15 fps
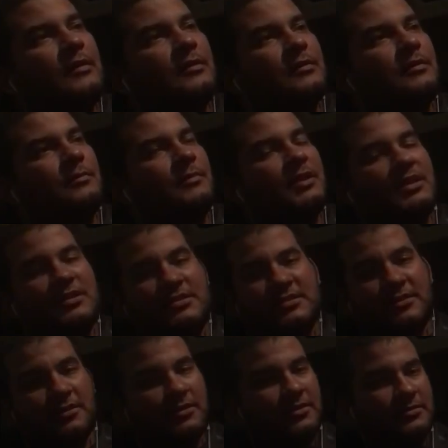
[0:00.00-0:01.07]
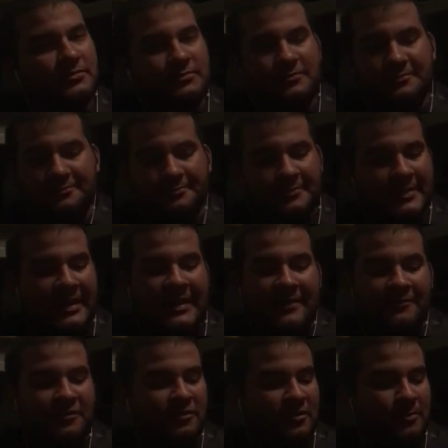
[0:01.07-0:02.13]
The money's good. I
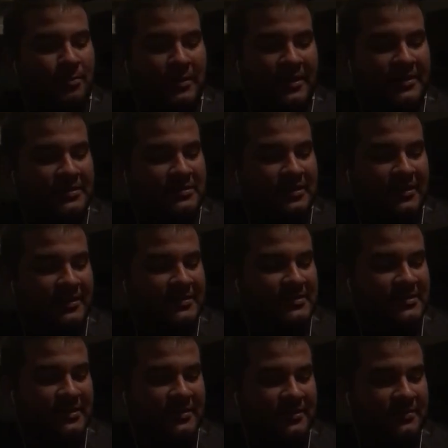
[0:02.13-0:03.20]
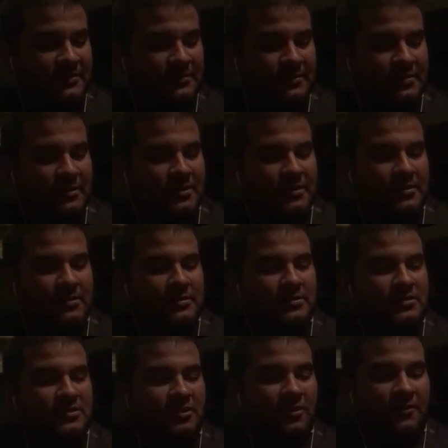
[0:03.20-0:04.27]
have no complaints, like I said.
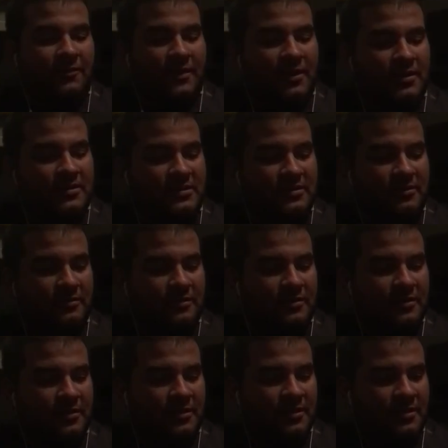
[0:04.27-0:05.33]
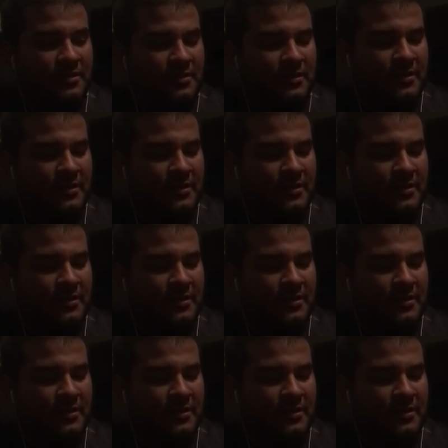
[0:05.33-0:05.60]
So far, so good.